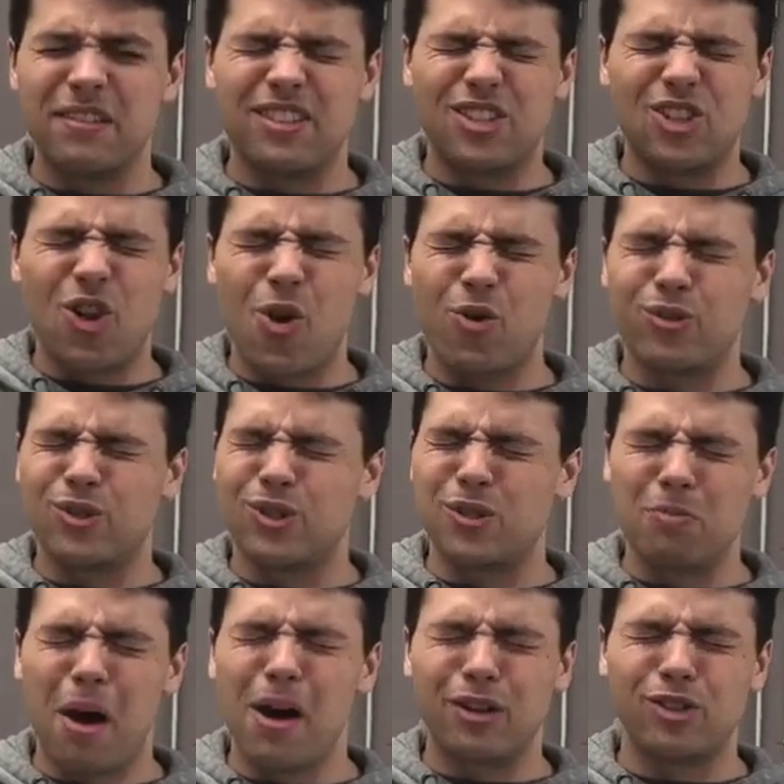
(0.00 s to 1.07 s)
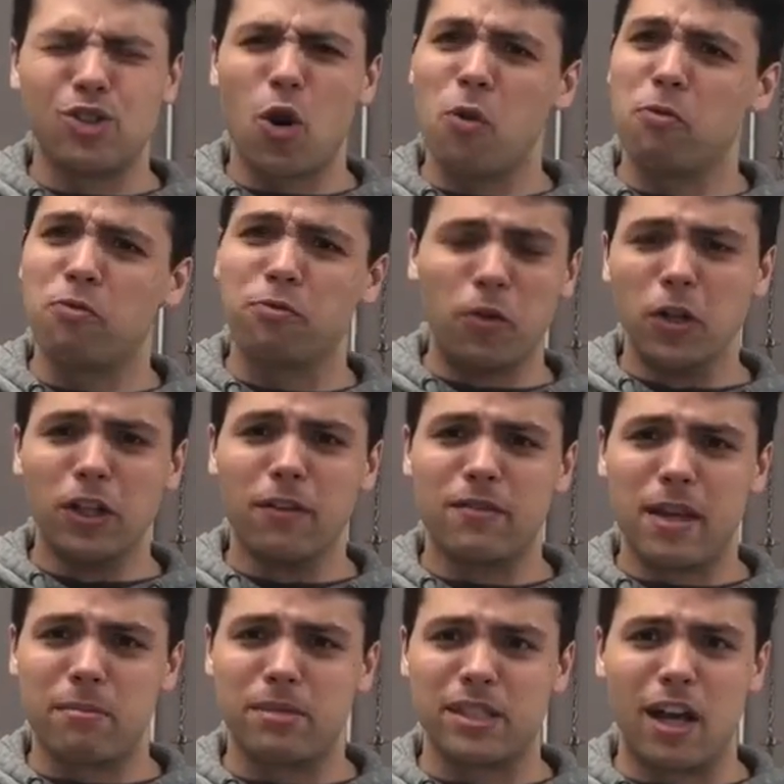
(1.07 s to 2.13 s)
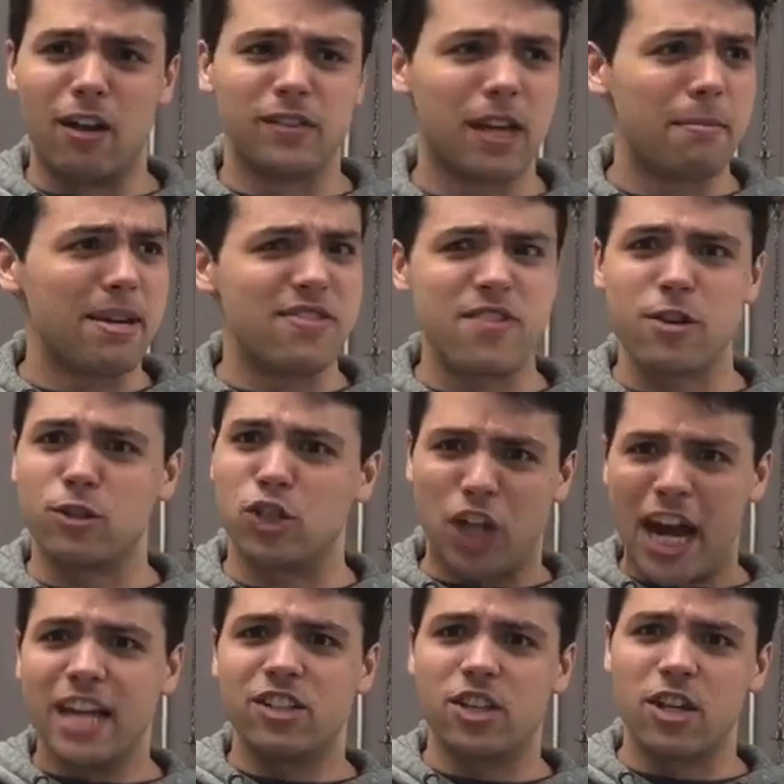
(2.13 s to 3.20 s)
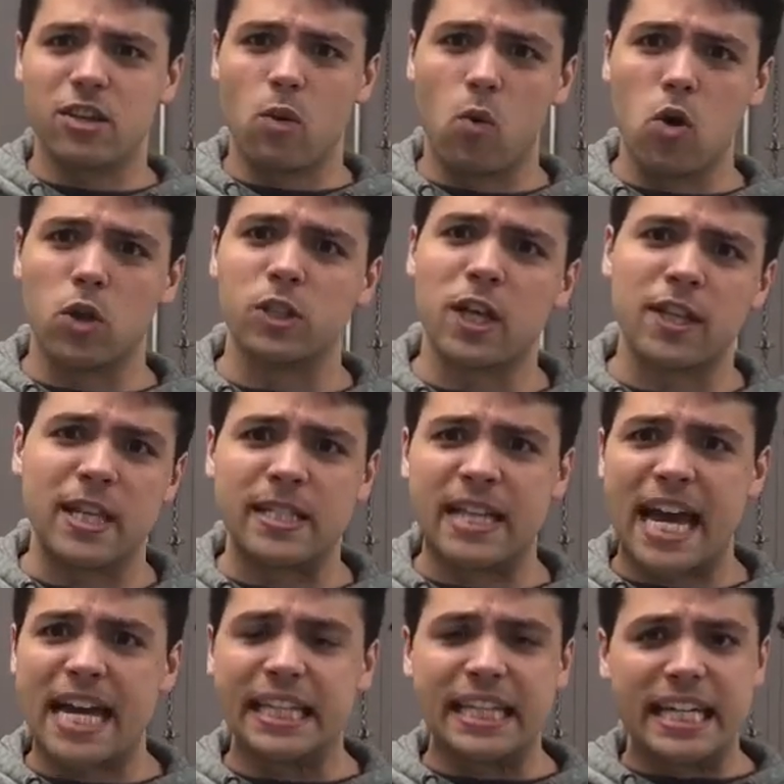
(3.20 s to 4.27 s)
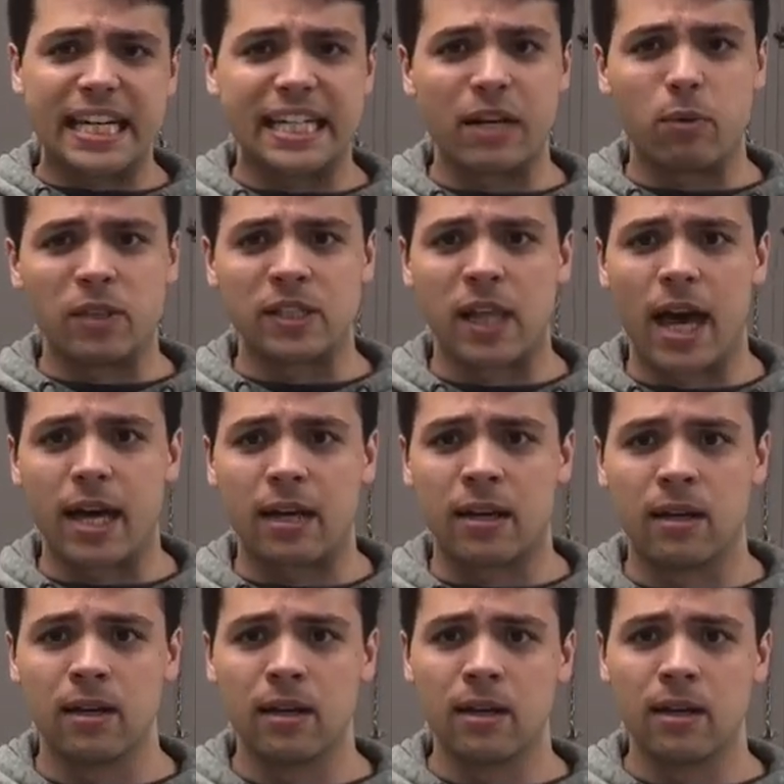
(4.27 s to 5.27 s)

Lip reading: So smug, so full of themselves. I mean, they're changing the world on the daily, and it was like,